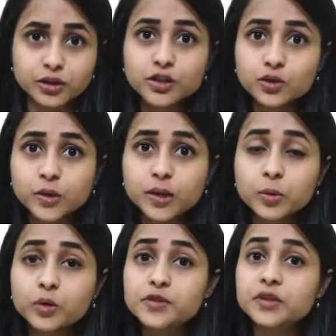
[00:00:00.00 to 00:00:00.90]
the student
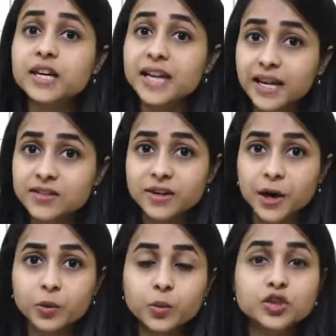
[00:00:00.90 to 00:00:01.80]
moves to the next
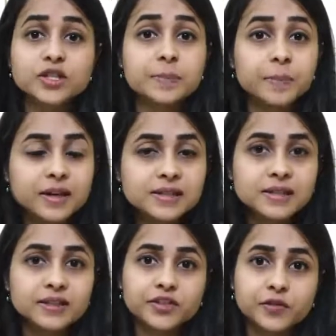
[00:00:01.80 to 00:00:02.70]
round, which is a personal
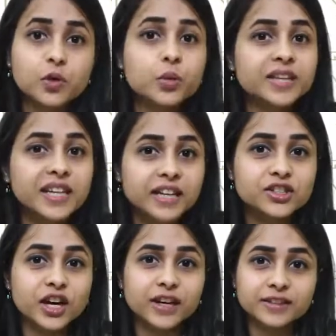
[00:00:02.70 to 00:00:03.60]
interview with an
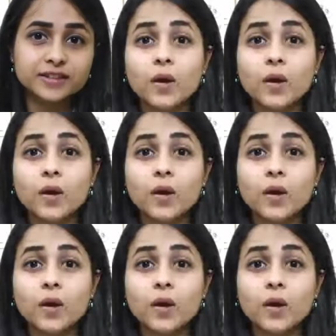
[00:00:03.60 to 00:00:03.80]
HR.